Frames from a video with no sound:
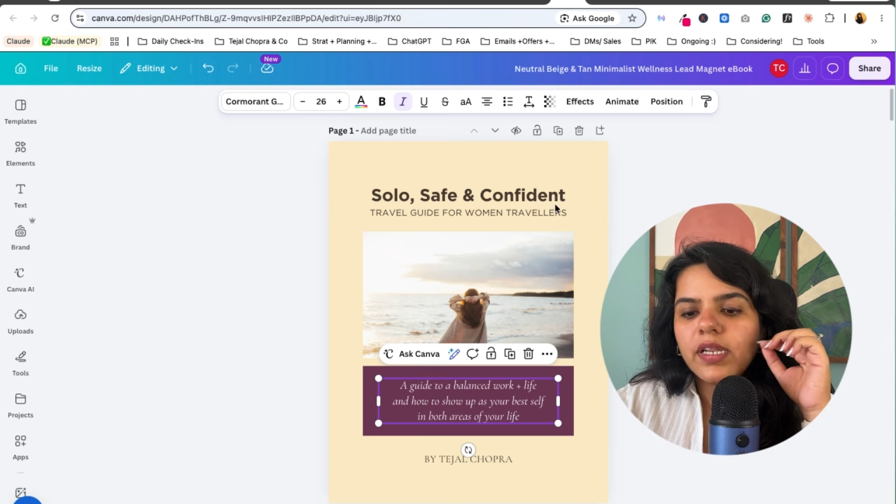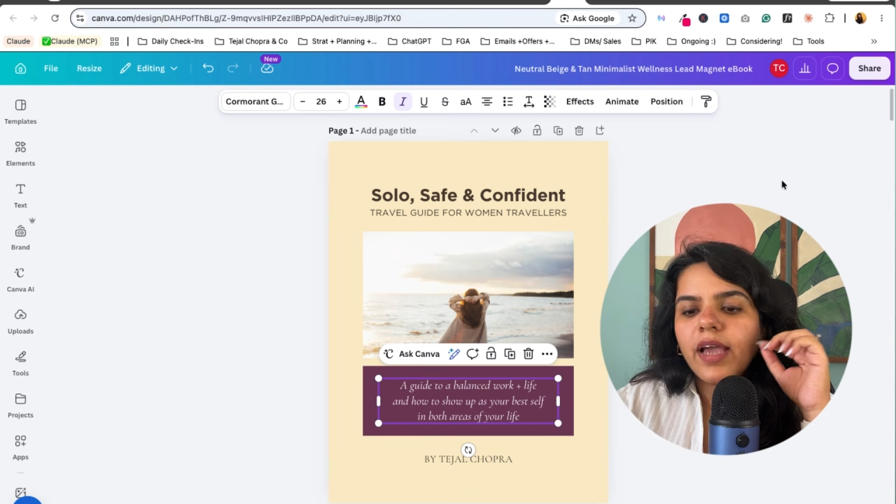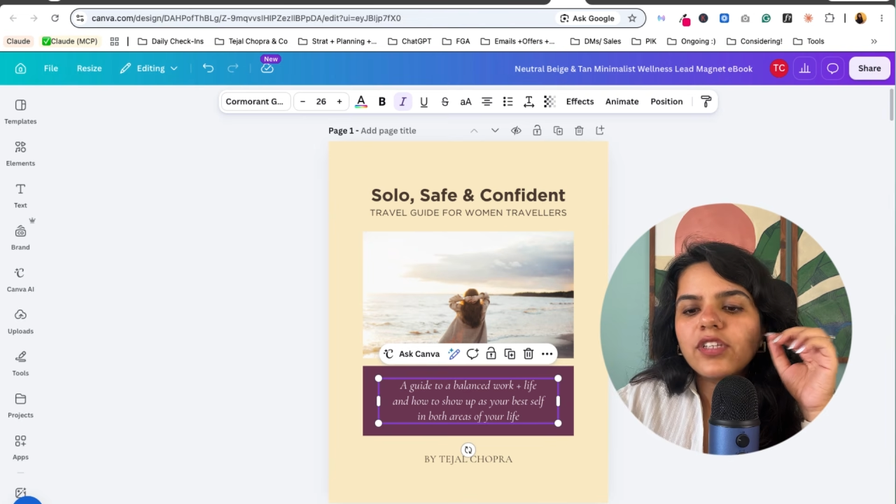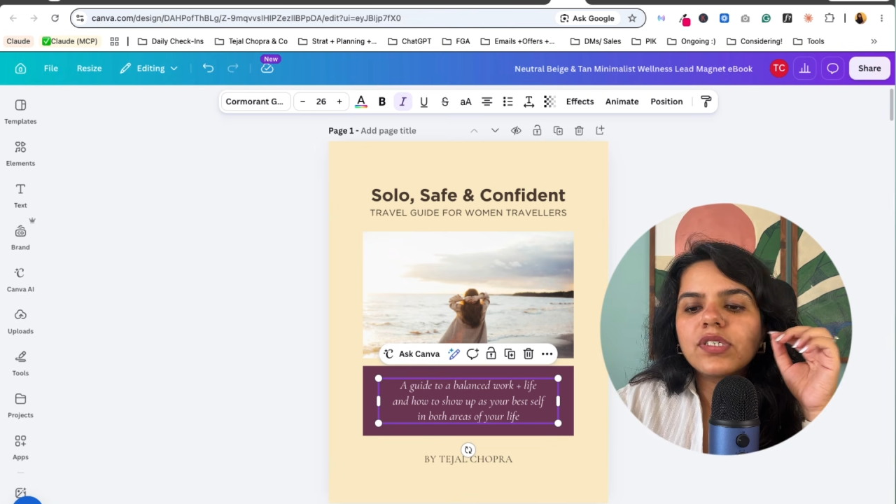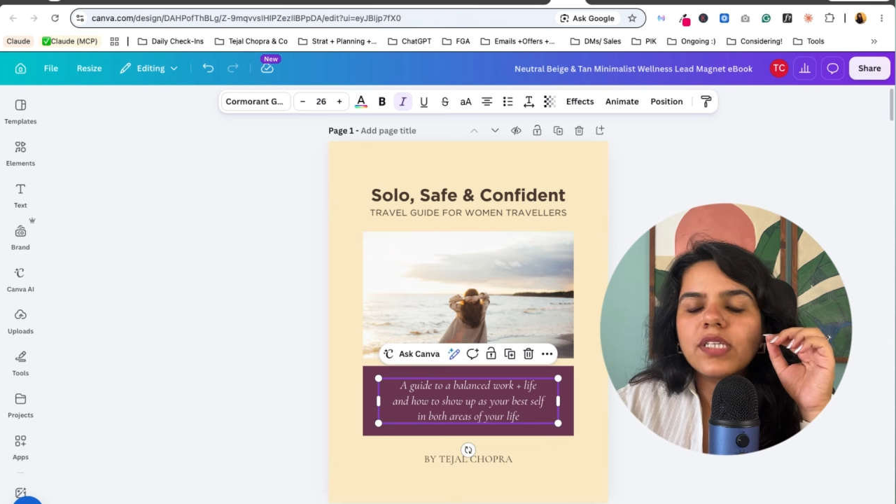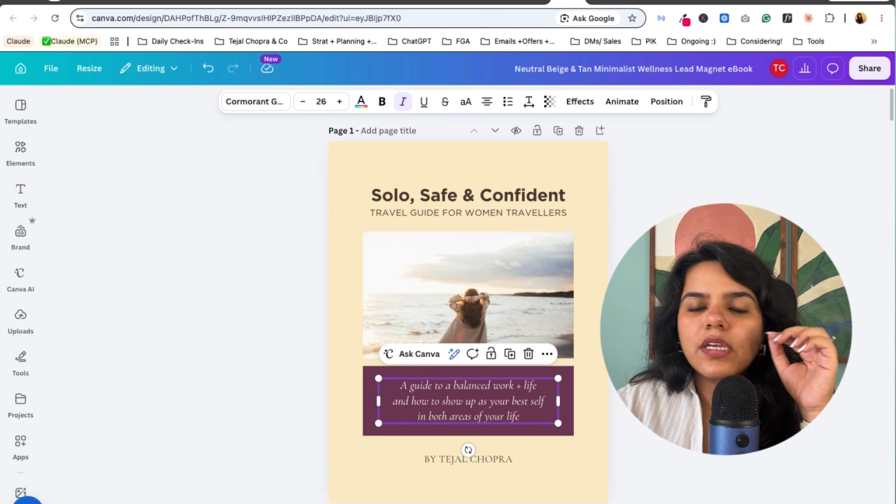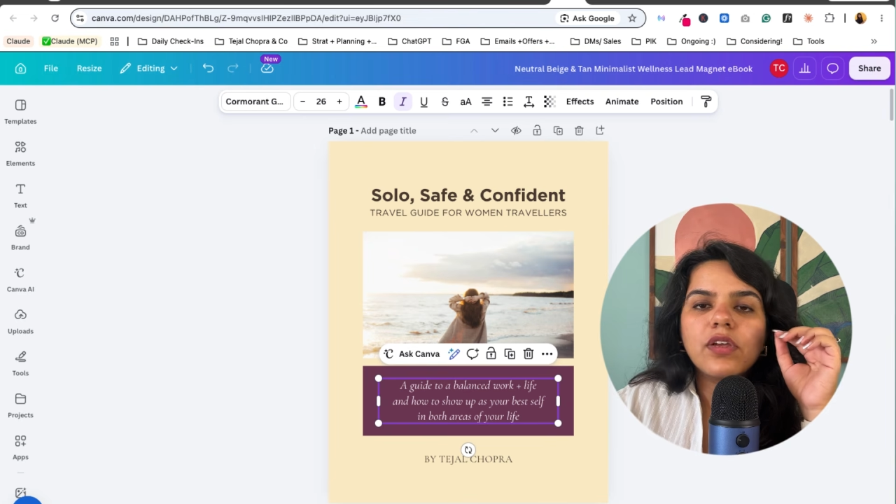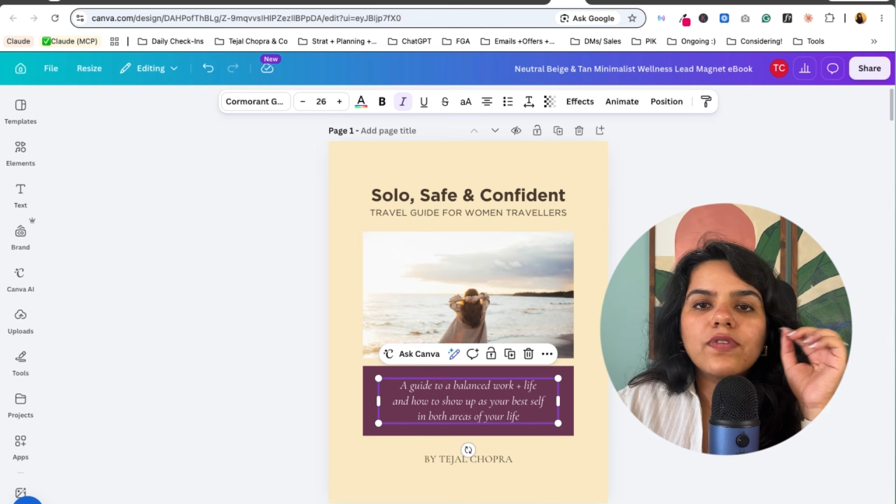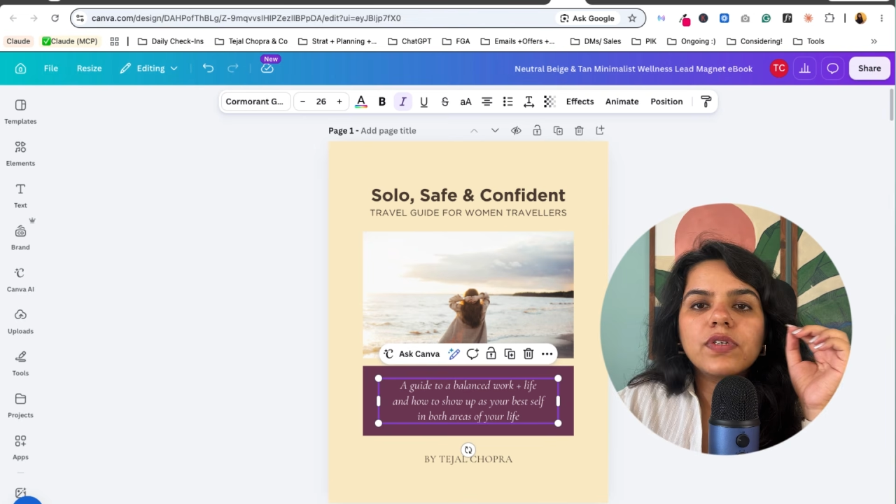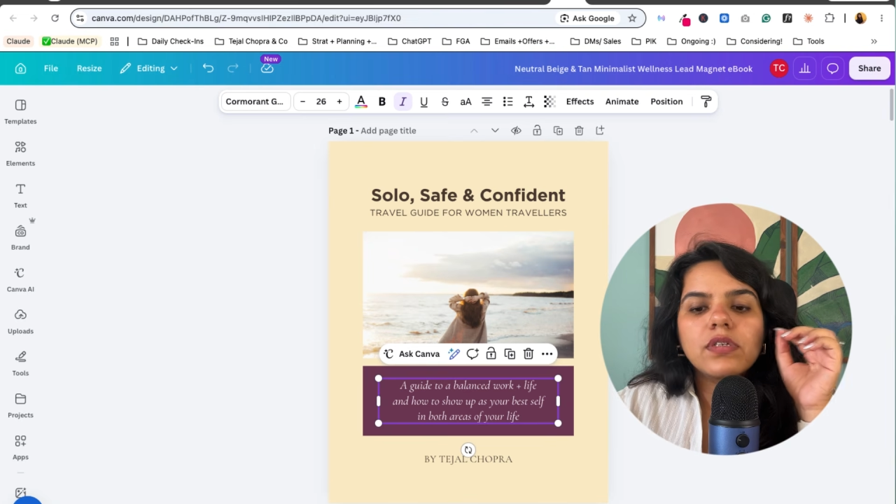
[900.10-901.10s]
it, I just take
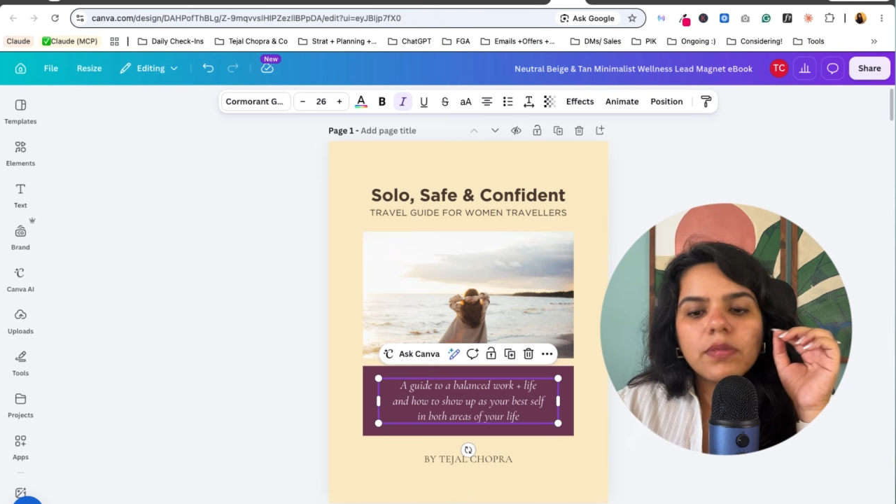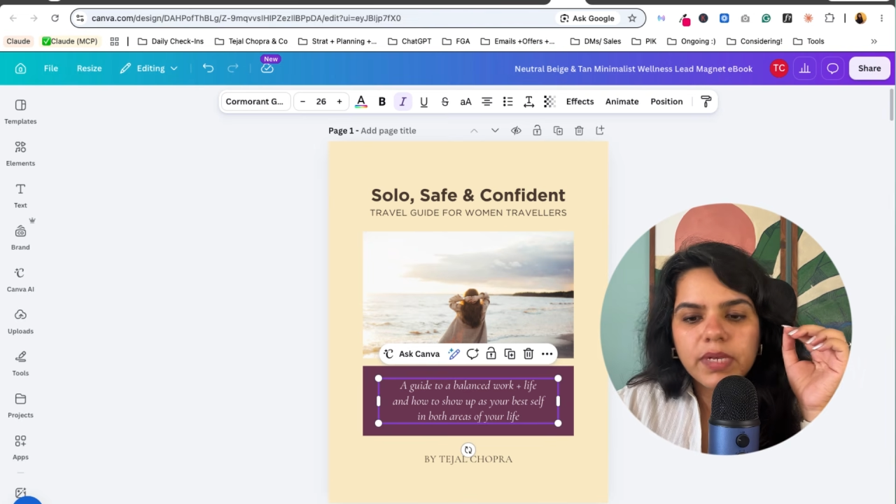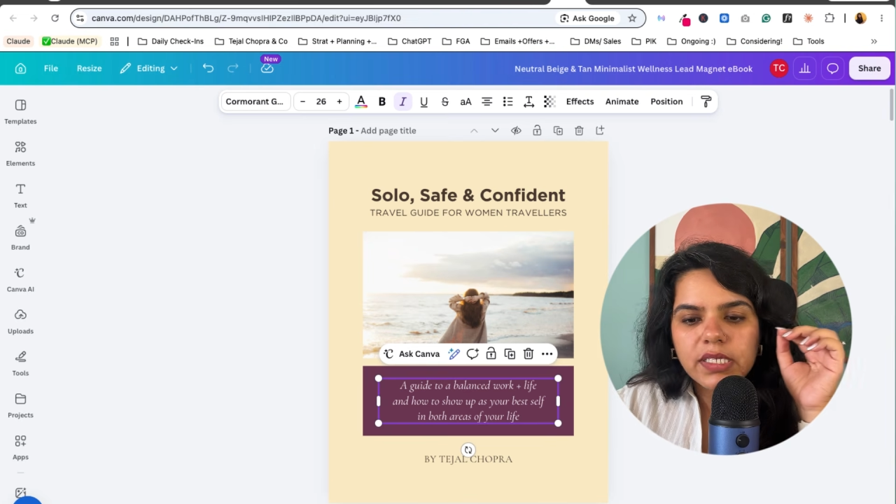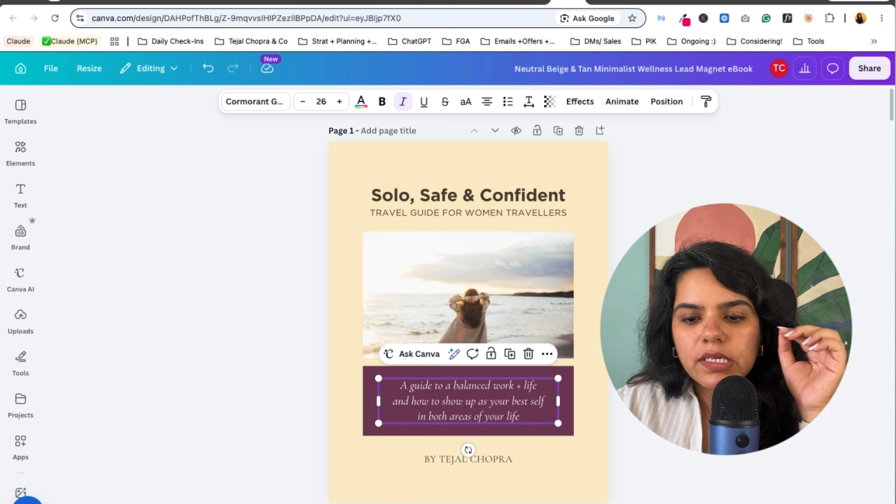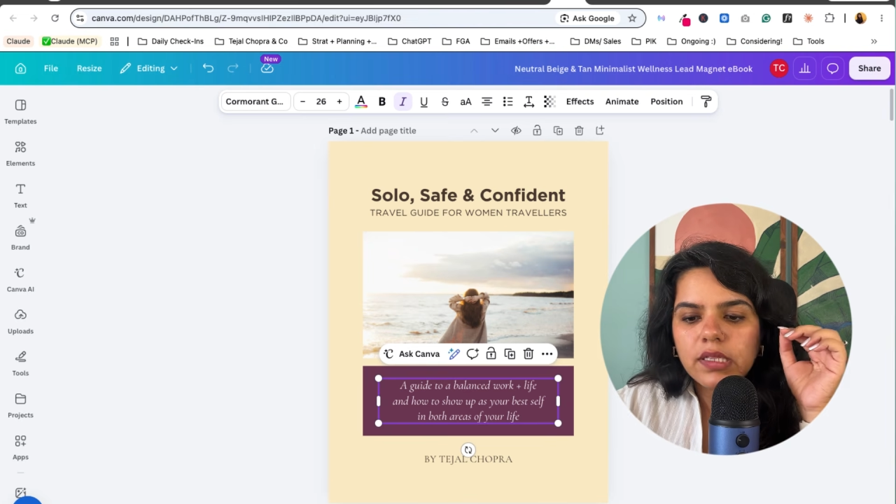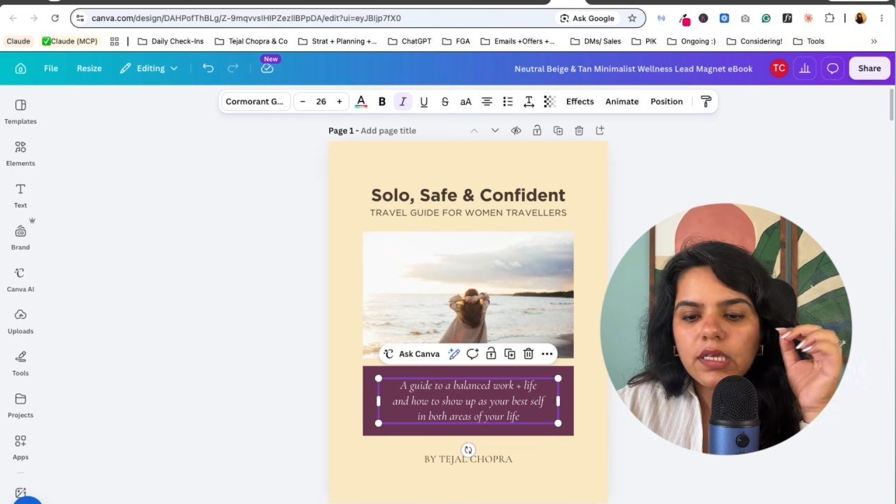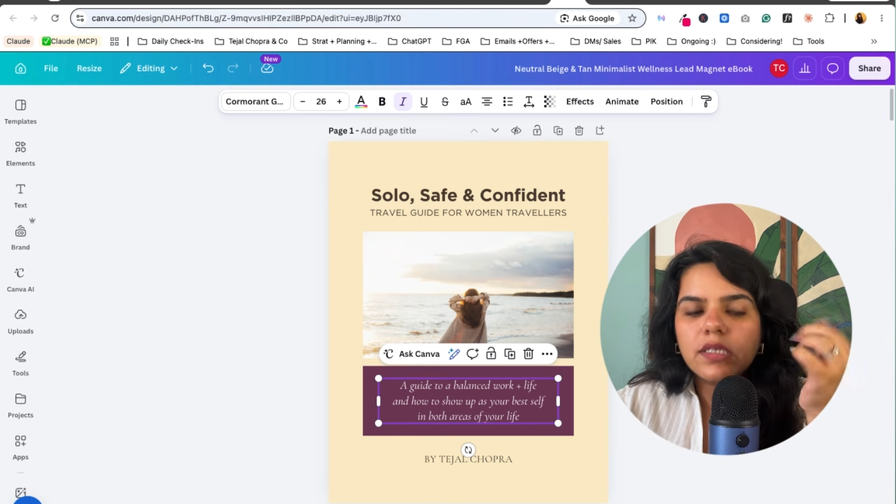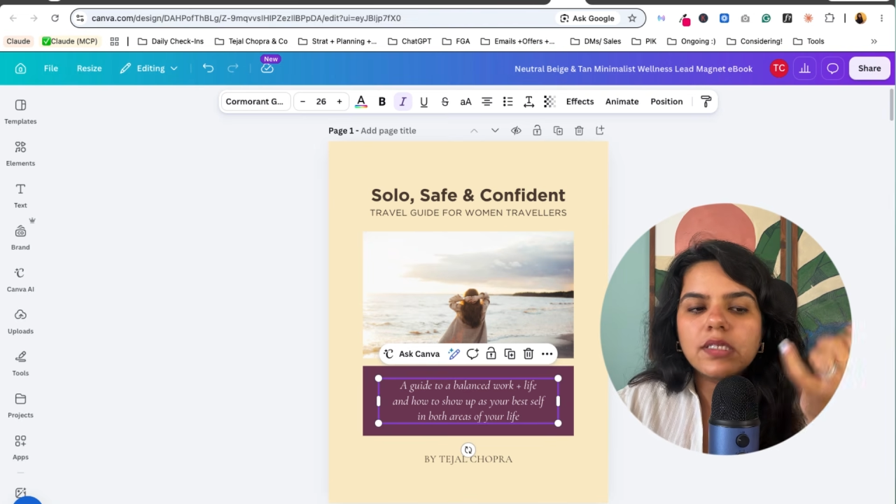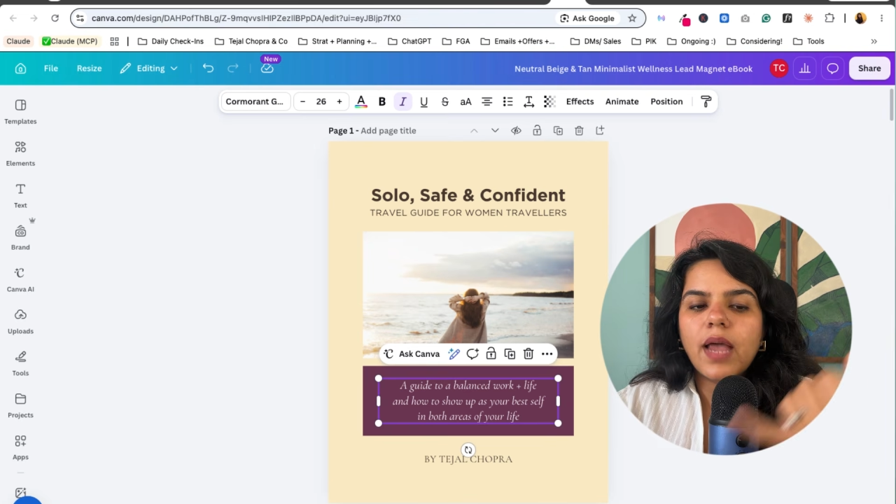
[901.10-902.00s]
care of certain basic things.